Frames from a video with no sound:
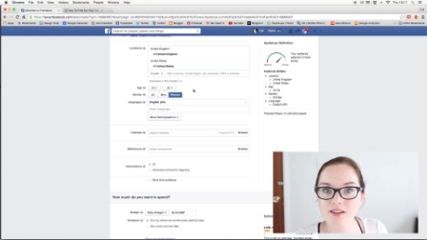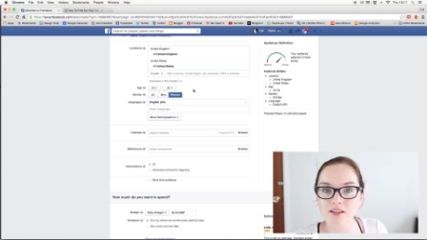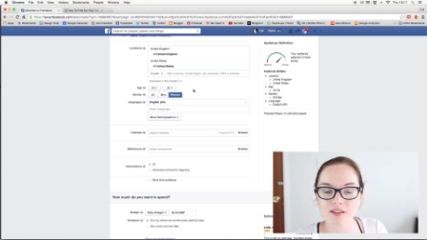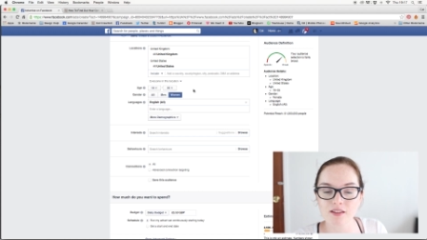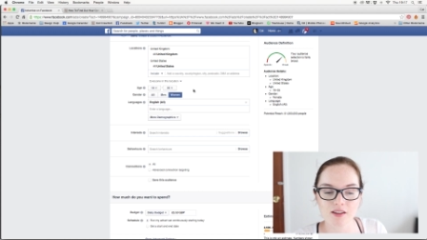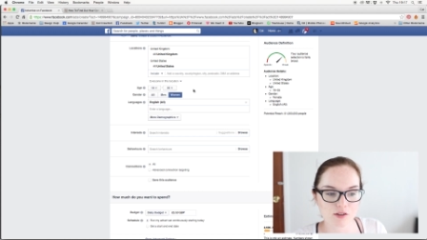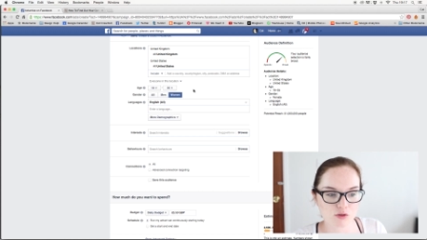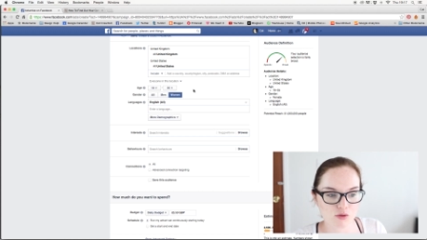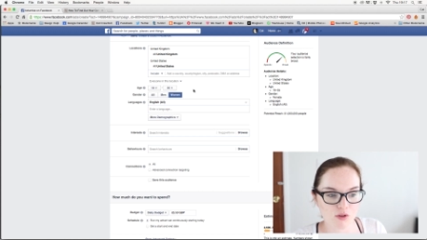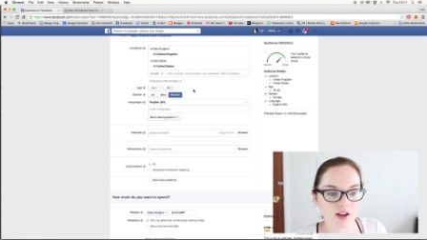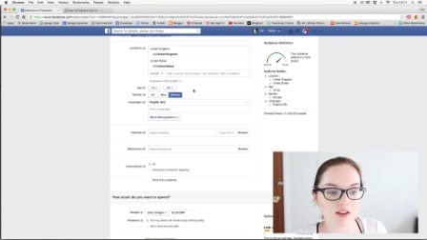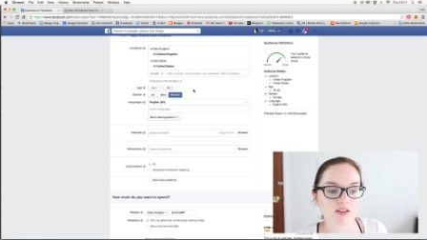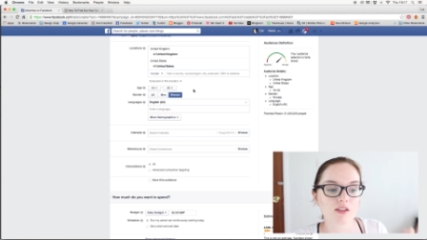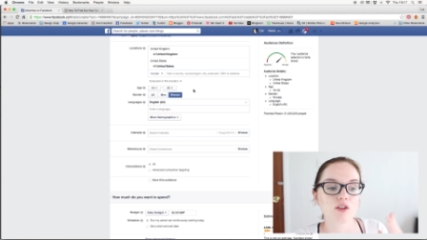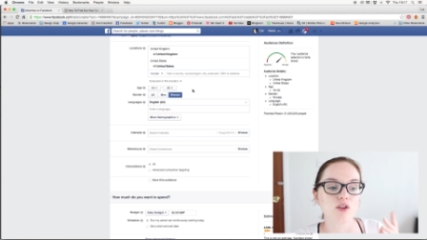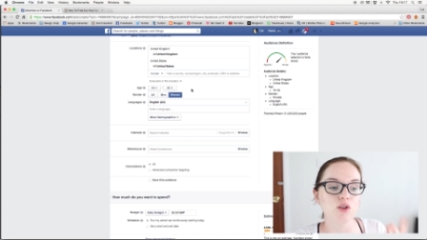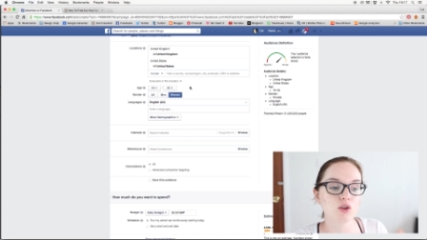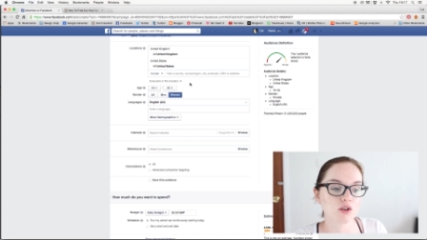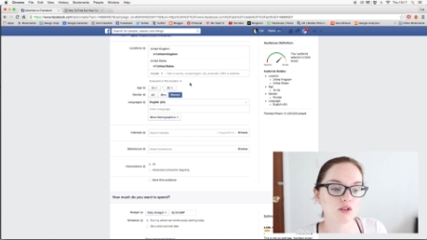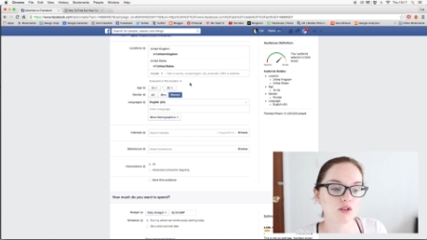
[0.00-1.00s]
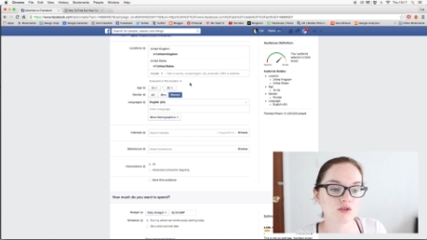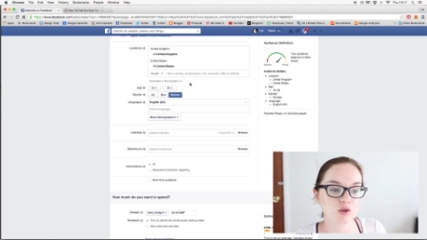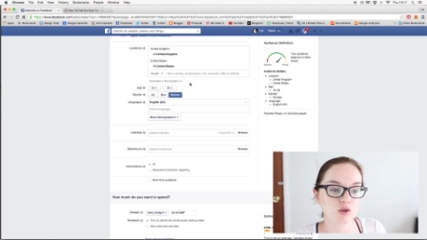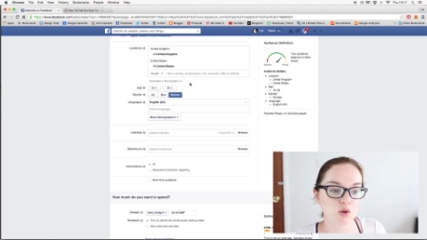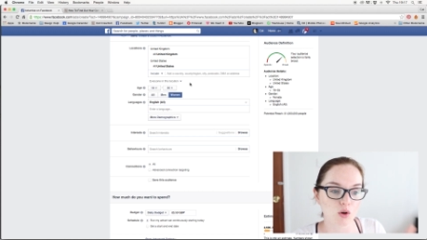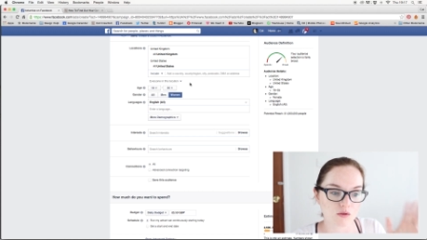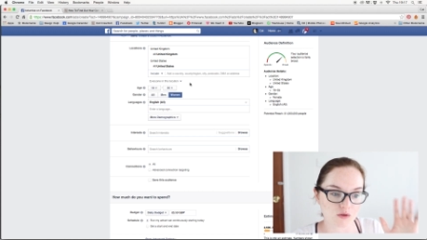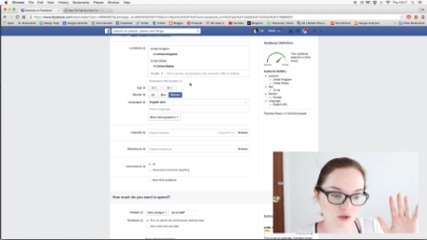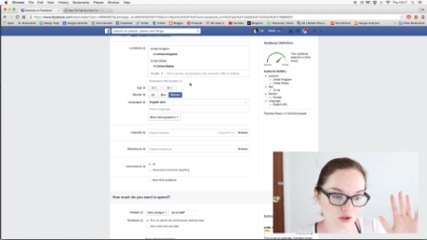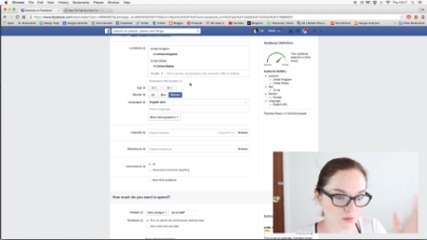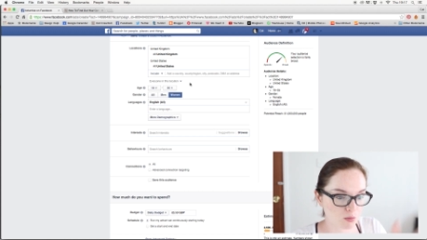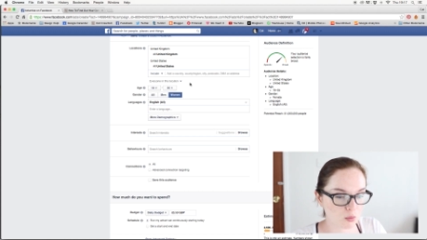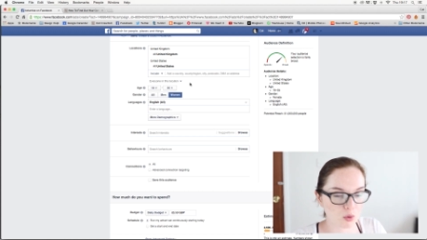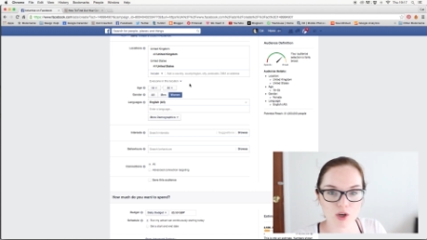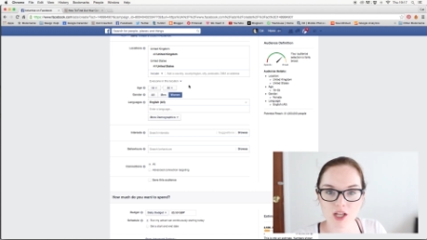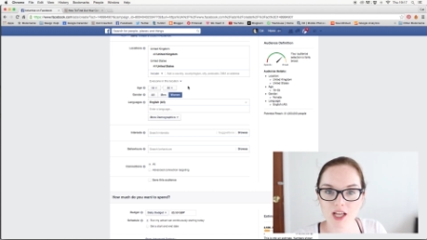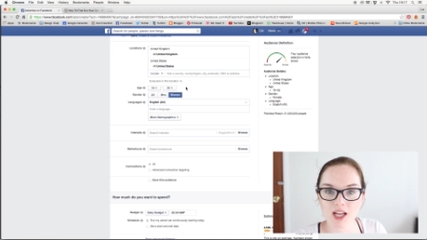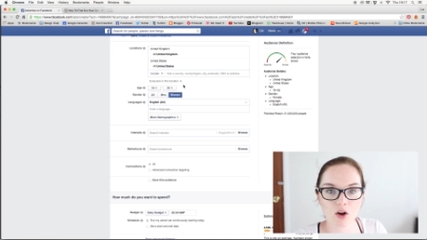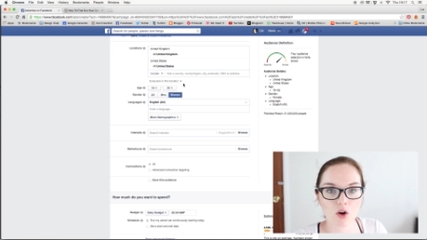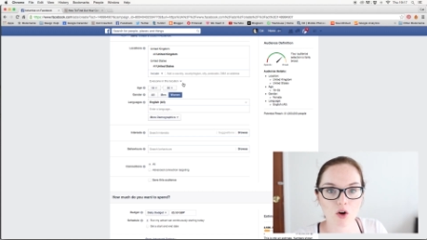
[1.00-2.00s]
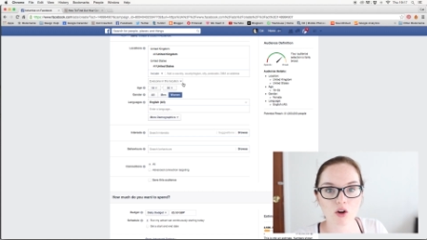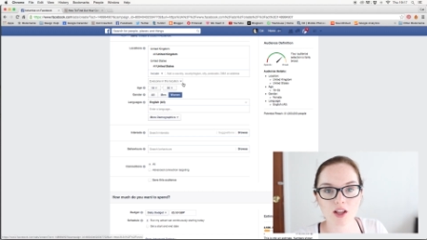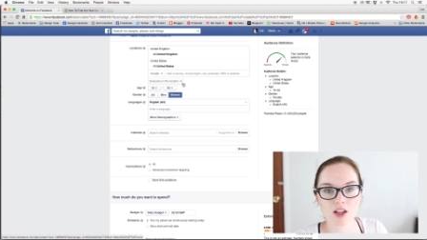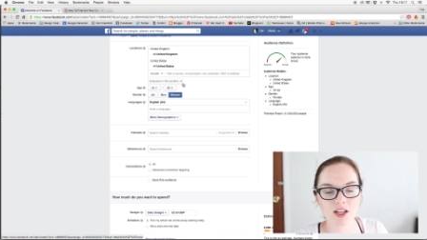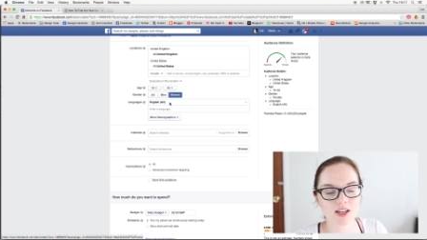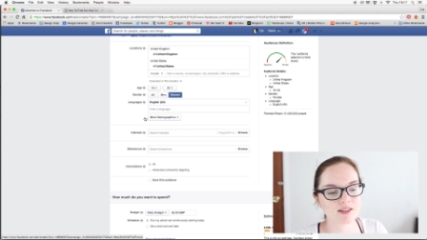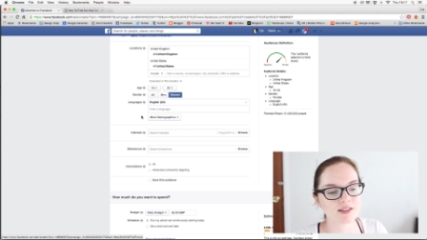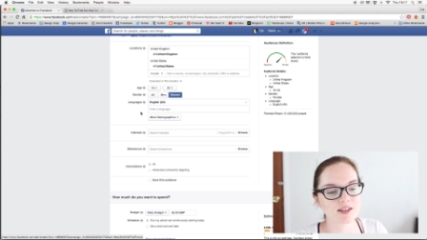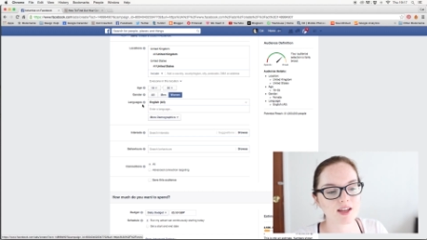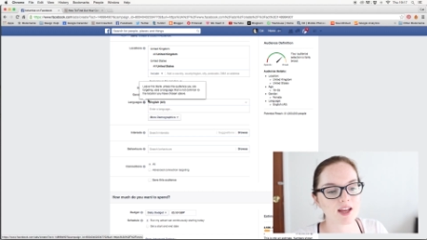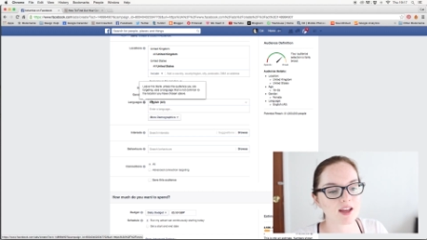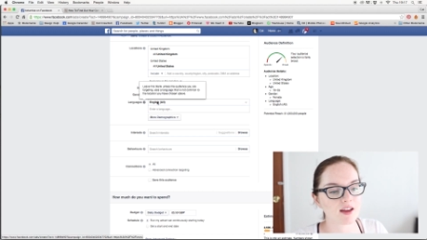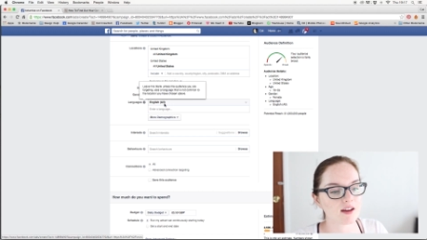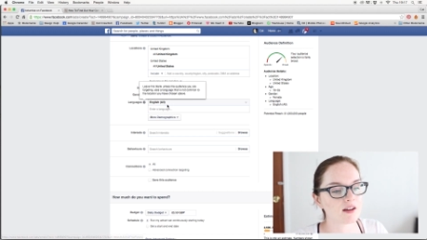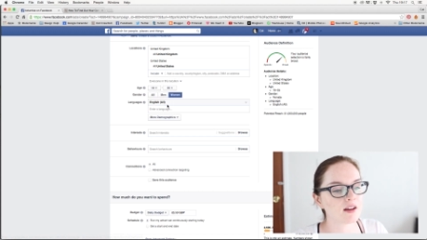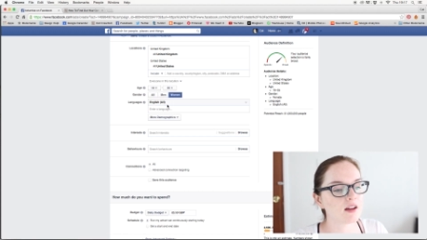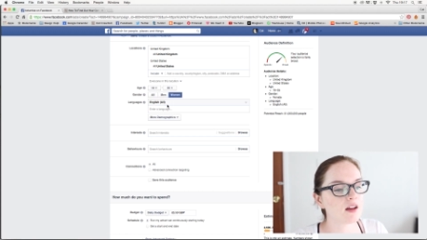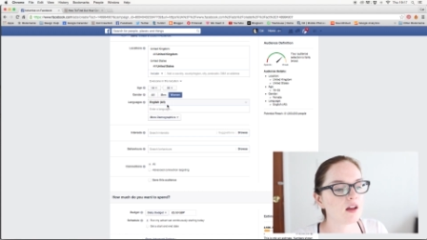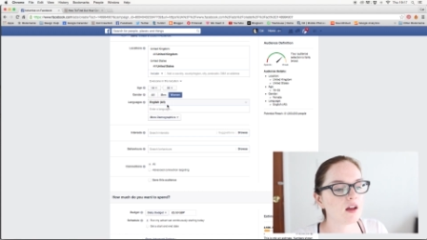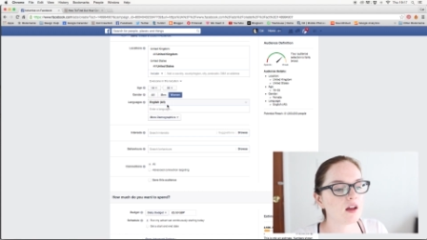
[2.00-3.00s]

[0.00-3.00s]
then that's great, then you can sort of just put it all into here.